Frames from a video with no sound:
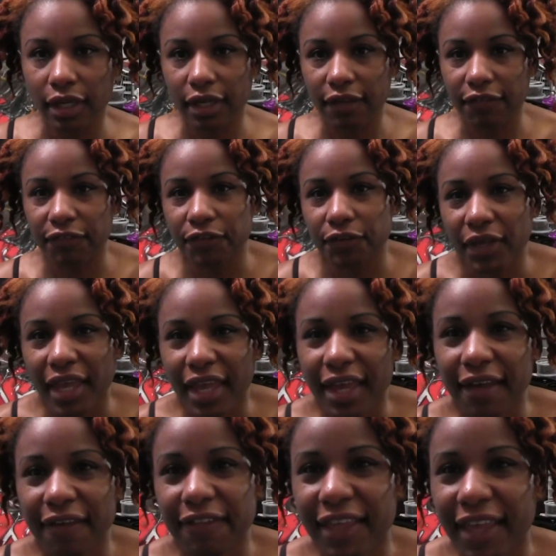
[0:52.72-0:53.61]
If you
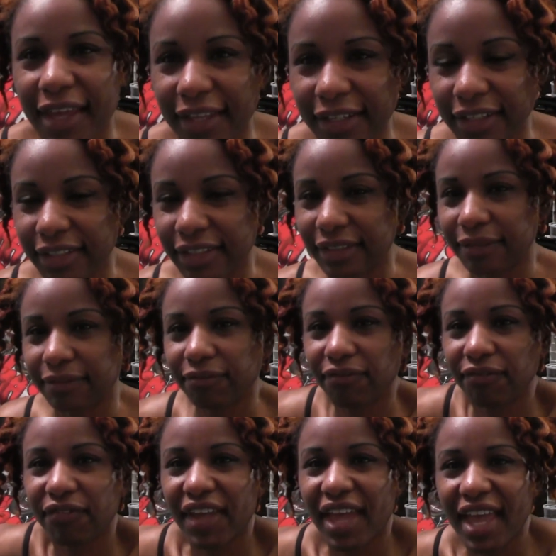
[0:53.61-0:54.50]
have that
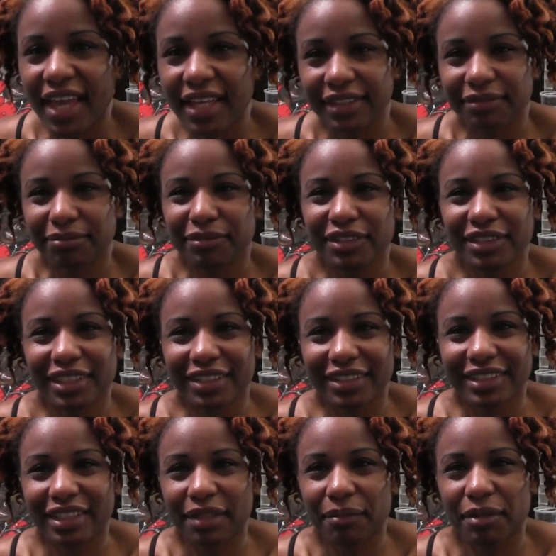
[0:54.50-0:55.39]
fat, you
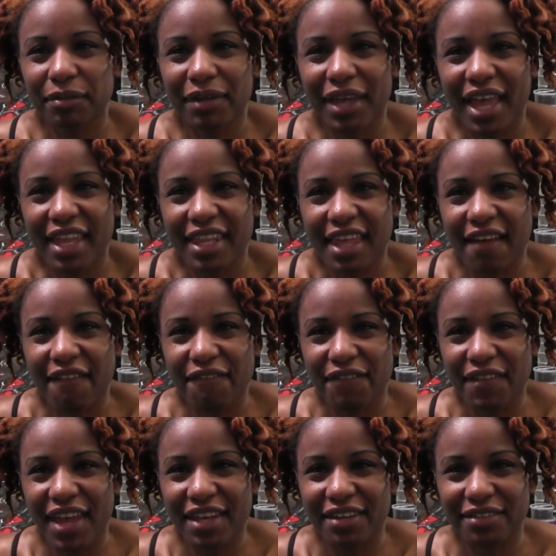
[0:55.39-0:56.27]
know, some people have that
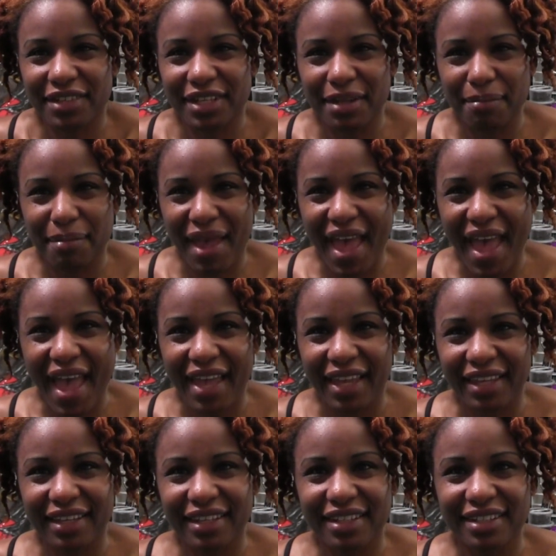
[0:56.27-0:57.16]
fat on their
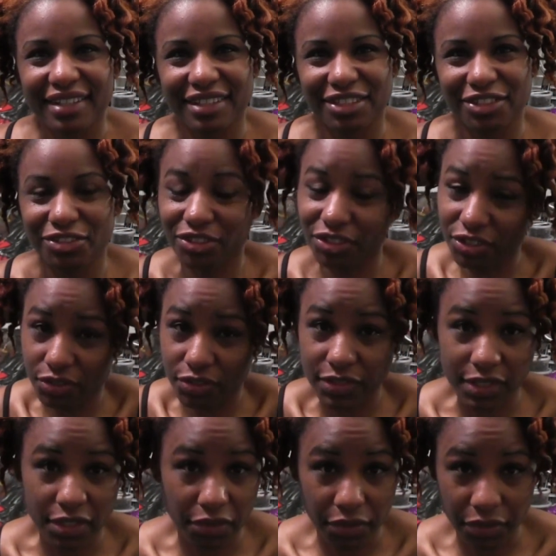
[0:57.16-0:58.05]
back, you can
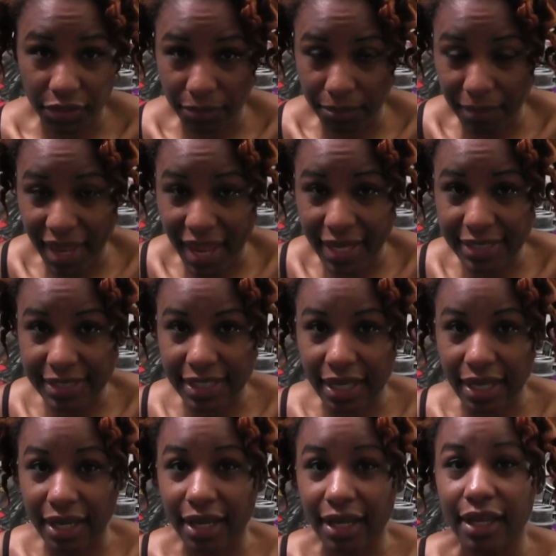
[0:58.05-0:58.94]
use it on your
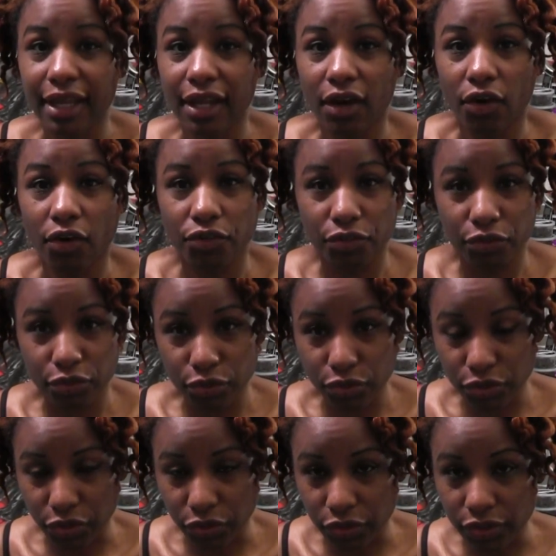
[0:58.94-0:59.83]
backside. You can
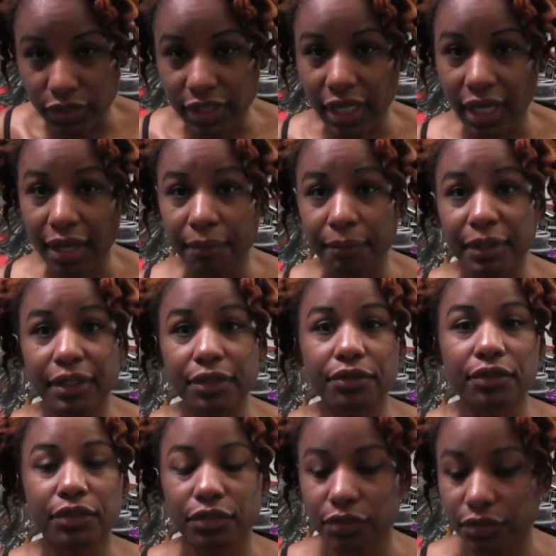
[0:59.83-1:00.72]
use it on your tummy.
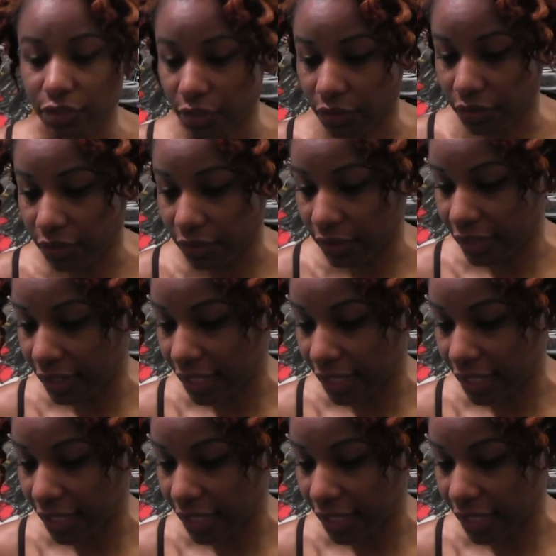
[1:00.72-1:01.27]
You can use it on your